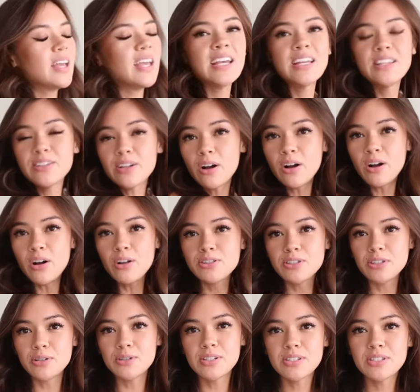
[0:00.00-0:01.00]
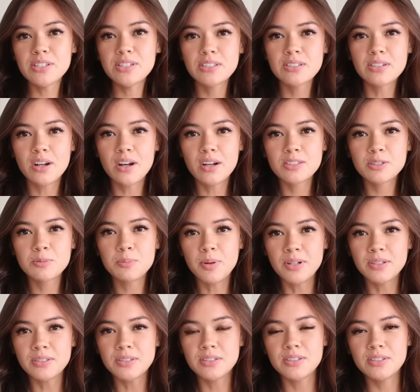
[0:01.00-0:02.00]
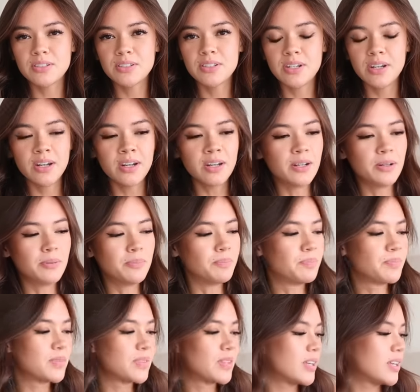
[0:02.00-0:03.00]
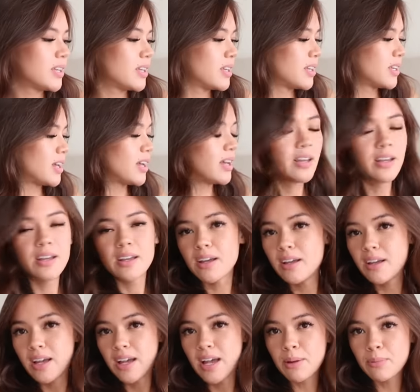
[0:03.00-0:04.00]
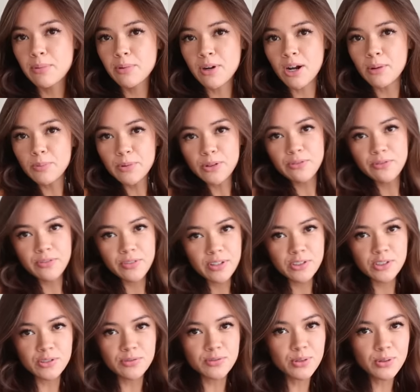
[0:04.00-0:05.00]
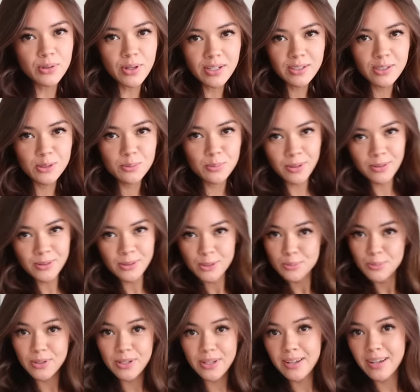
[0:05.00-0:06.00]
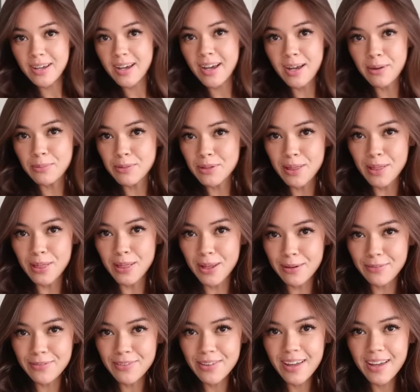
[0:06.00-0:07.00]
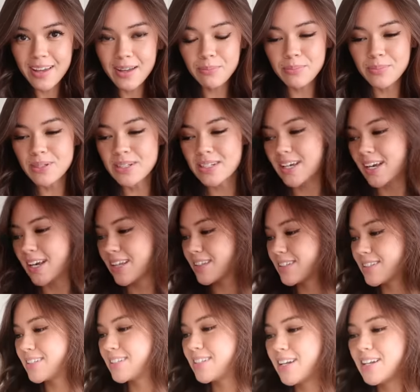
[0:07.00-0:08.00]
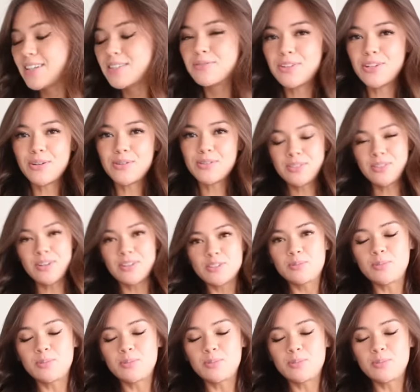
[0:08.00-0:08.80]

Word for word: And also this is not sponsored. Um, Abercrombie & Fitch if you'd like to sponsor me. I would love that. But yeah, today's video is not